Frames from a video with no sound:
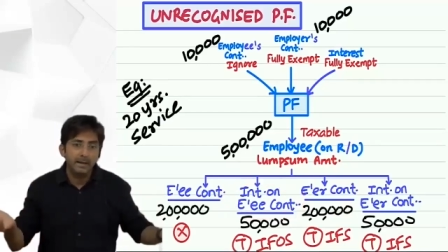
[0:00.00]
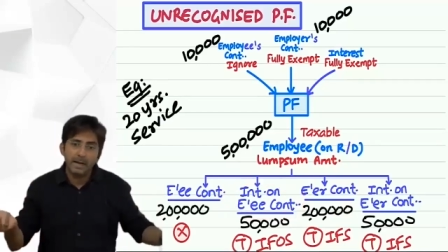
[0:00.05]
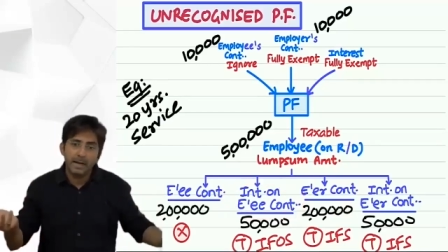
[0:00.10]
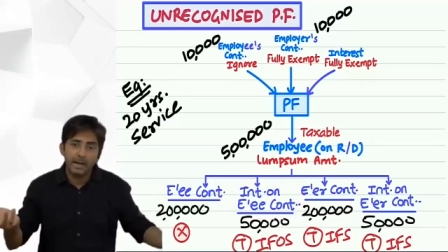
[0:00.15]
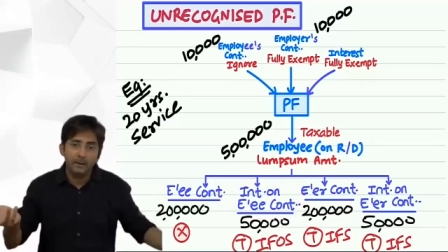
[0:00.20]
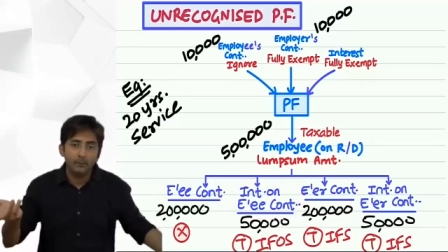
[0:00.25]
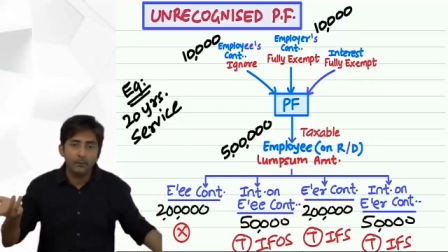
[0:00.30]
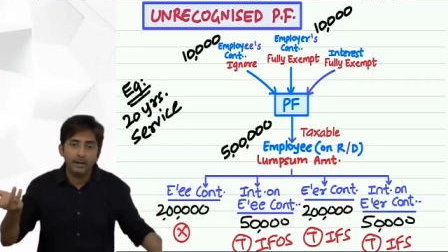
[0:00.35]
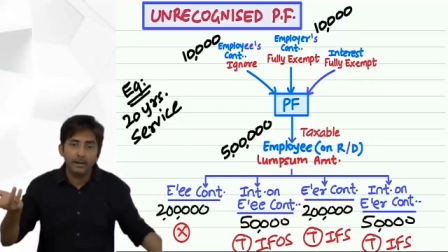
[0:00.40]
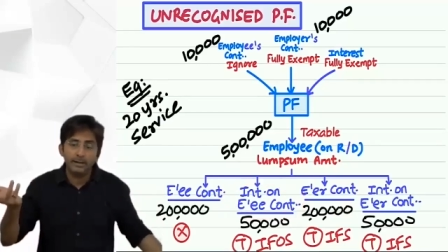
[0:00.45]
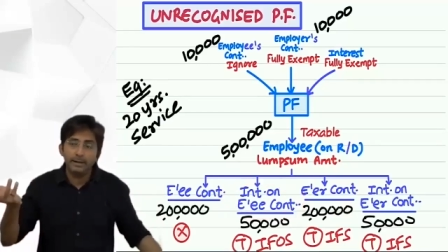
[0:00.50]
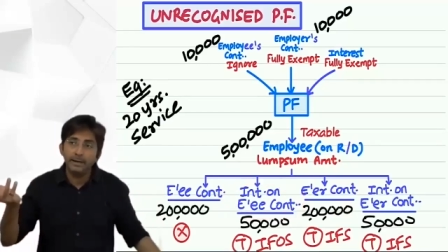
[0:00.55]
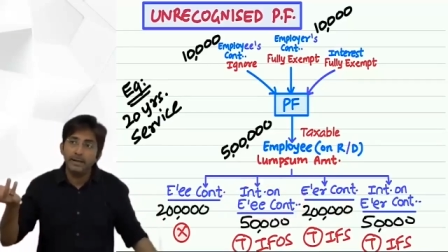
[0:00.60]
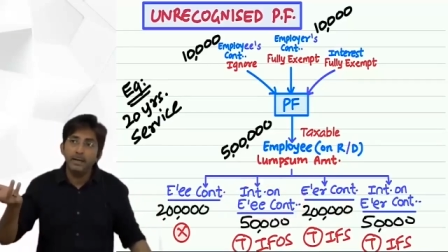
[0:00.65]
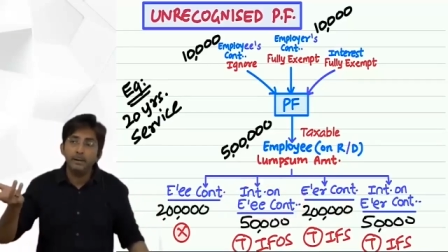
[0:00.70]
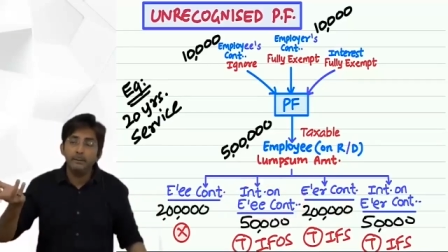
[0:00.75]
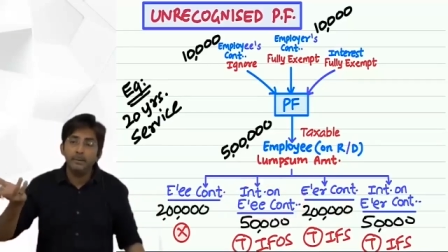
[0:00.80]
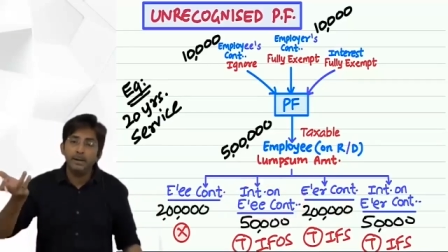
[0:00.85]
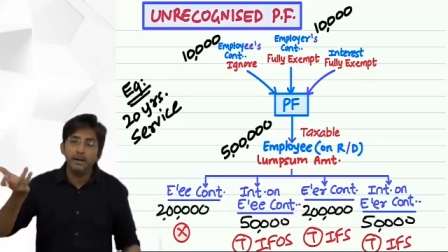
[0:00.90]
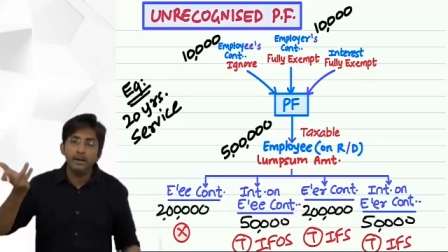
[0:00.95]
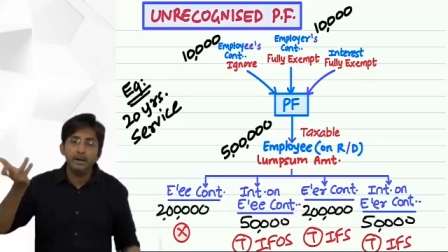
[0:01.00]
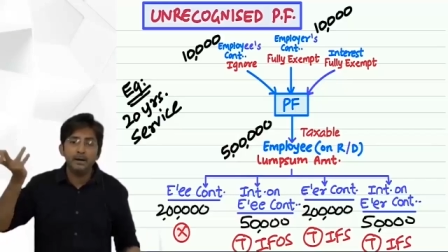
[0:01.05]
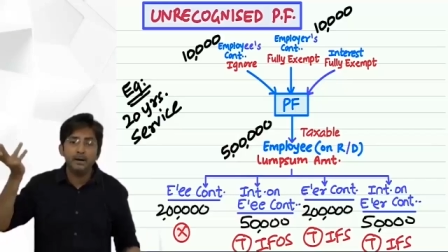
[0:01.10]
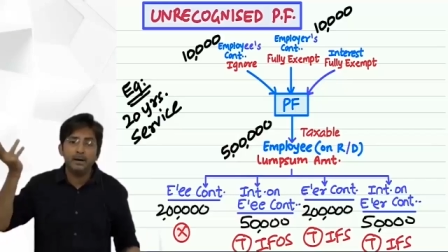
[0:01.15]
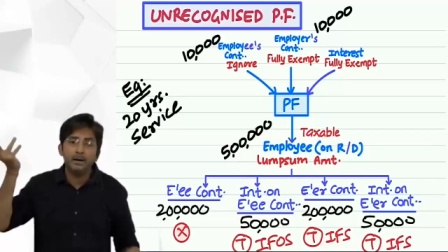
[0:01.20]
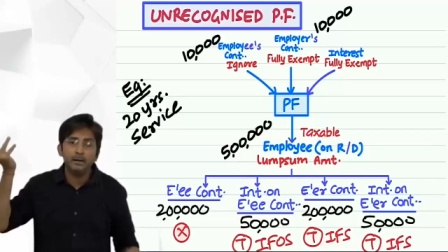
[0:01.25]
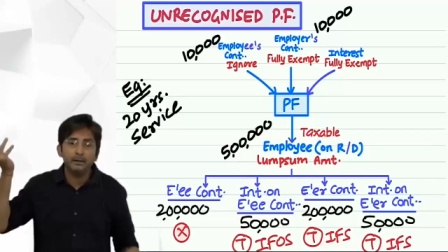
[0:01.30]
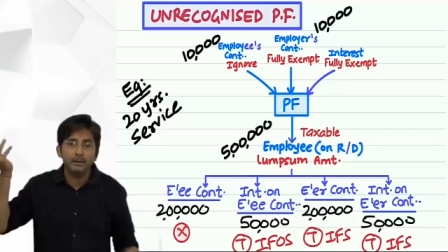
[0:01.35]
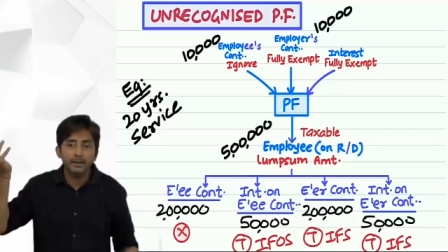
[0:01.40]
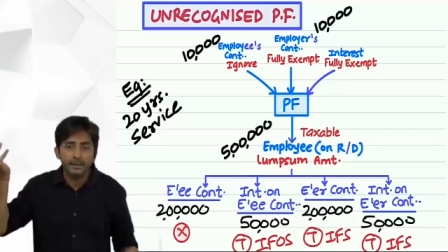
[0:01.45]
I would have independently
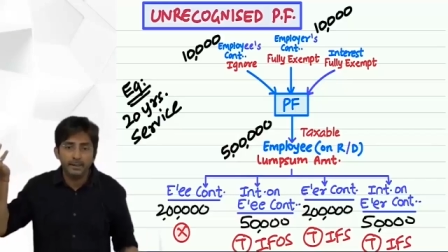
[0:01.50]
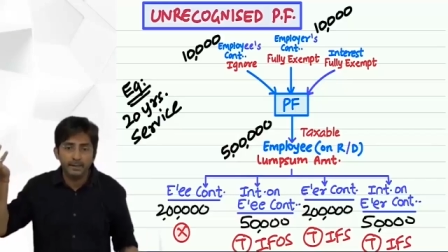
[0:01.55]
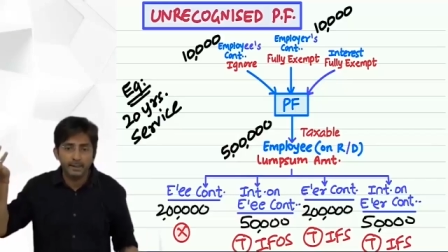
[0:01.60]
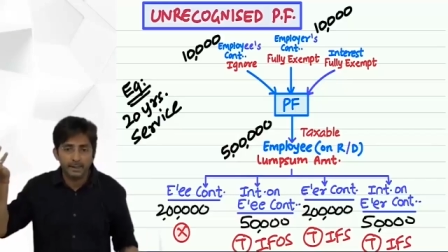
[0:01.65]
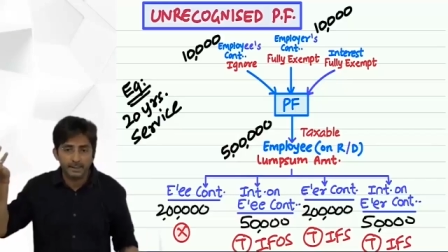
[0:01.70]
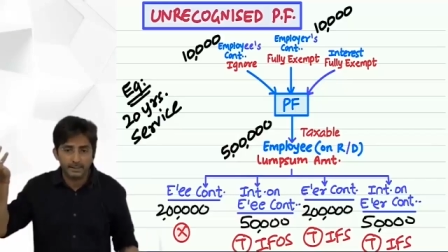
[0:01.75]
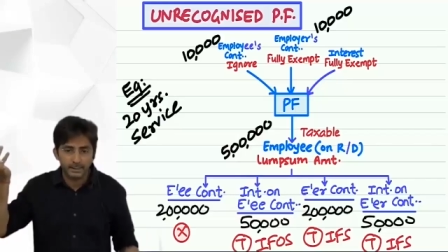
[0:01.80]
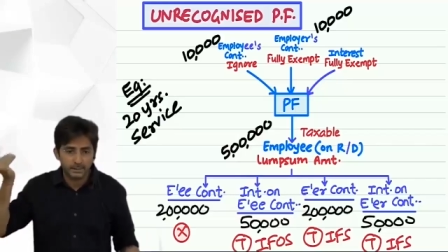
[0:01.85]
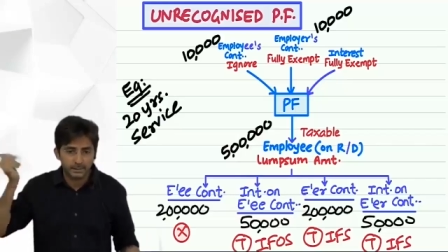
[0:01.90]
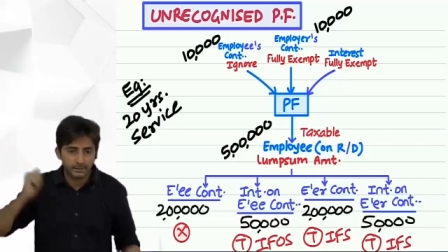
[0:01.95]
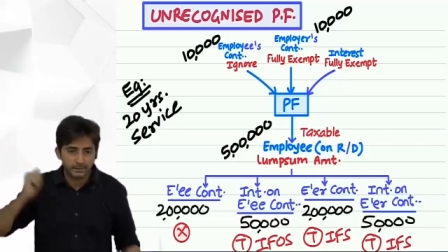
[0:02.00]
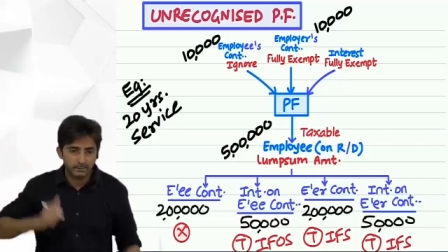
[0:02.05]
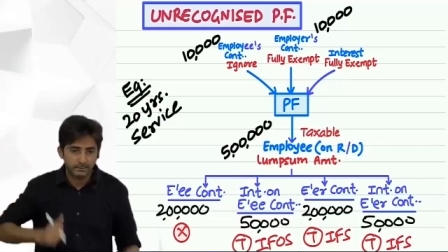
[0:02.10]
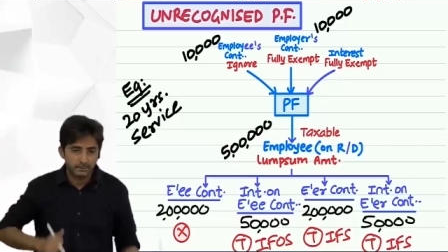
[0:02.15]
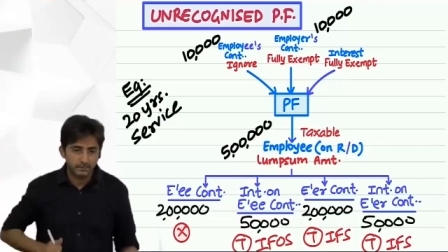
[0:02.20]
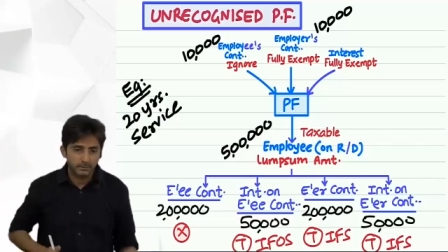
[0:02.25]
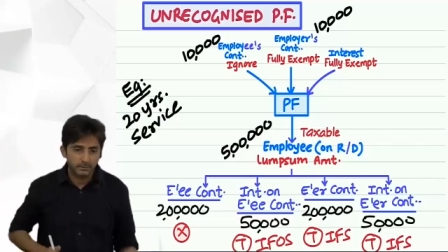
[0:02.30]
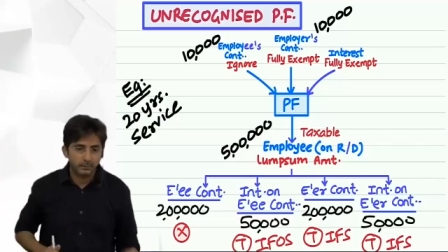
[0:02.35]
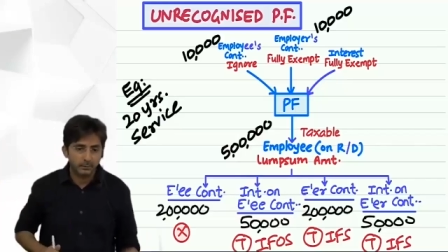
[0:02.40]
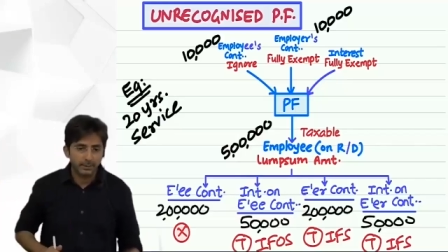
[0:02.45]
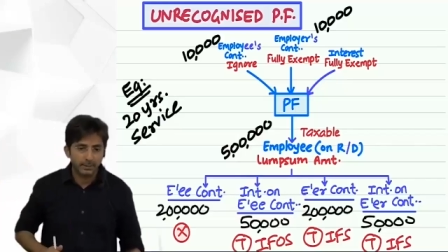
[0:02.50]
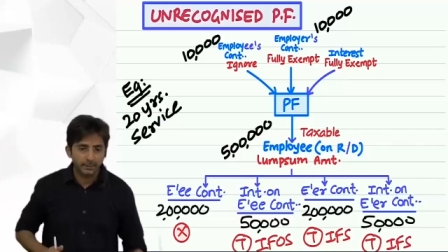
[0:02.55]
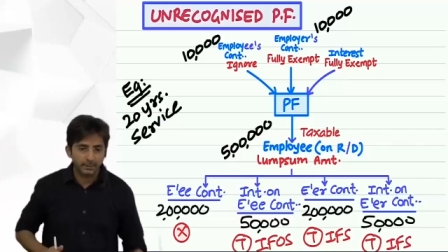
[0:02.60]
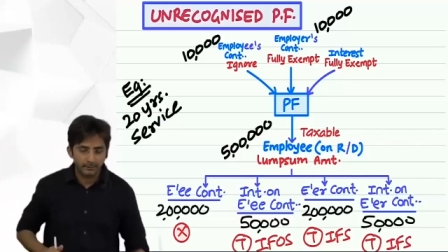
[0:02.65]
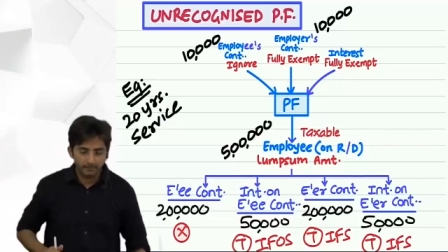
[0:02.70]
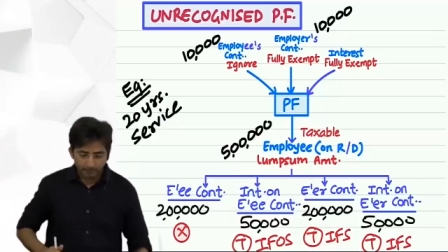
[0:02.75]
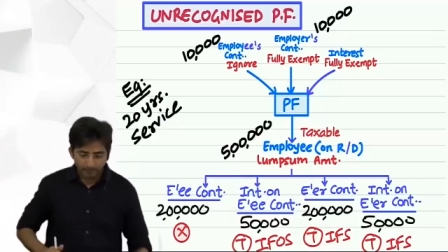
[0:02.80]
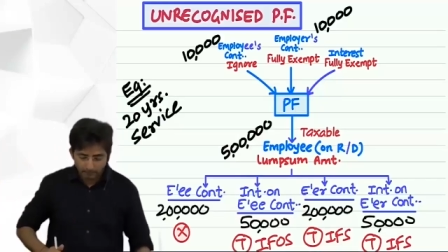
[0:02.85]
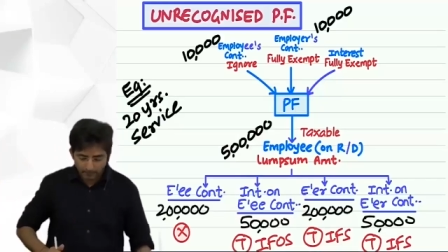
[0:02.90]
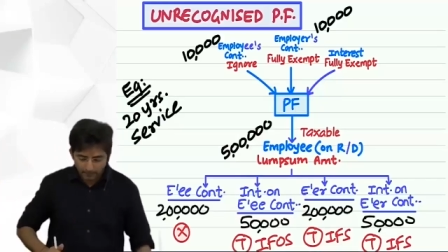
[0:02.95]
earned the interest.
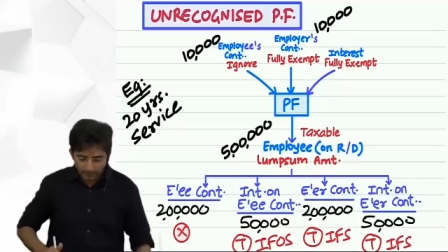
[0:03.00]
Okay.